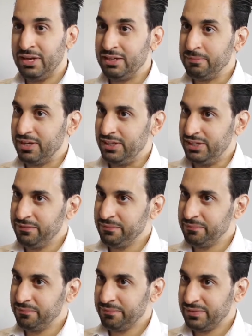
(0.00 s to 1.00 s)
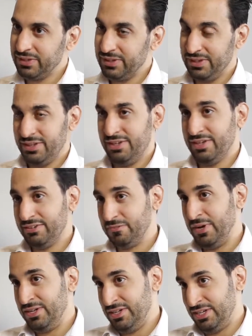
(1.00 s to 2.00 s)
make money and then they
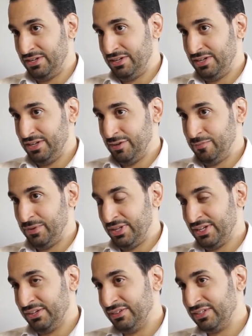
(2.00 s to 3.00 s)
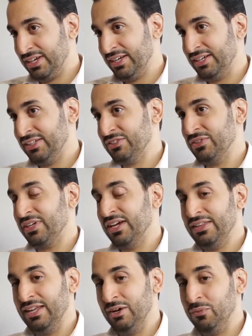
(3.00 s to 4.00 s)
spend it, but they don't take into
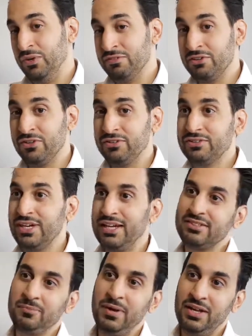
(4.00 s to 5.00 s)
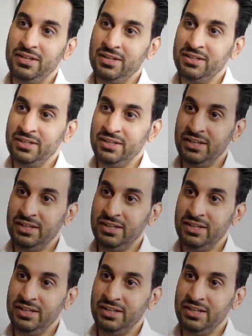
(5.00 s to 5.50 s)
account that we've got tax to pay at the end of the